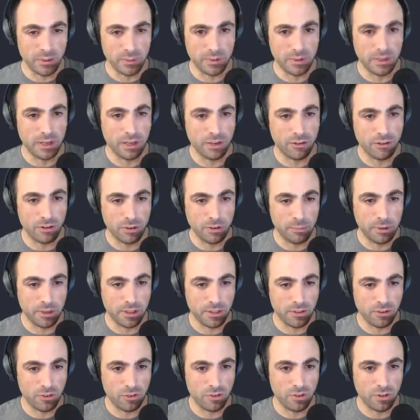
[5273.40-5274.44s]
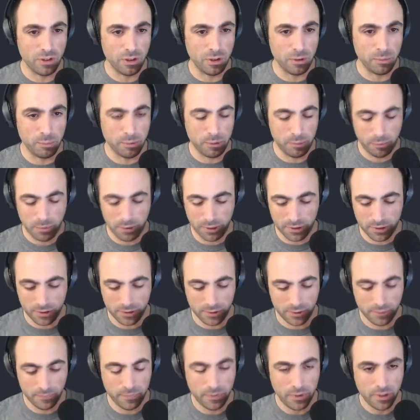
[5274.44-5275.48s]
actually make this a little bit
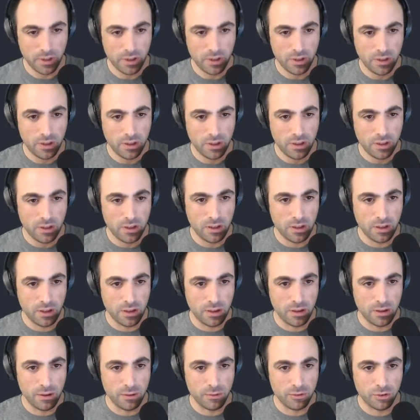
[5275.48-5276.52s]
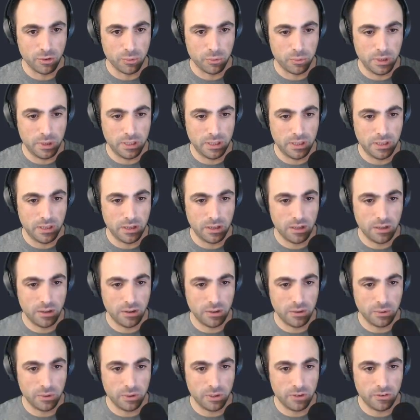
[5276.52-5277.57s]
bigger. So right
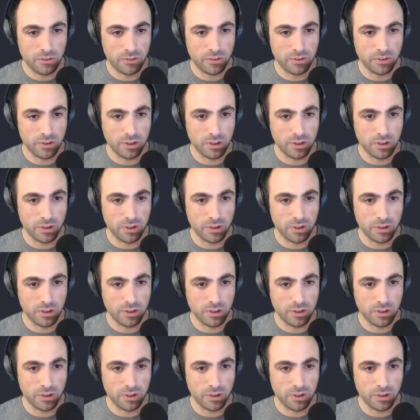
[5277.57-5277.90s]
now it's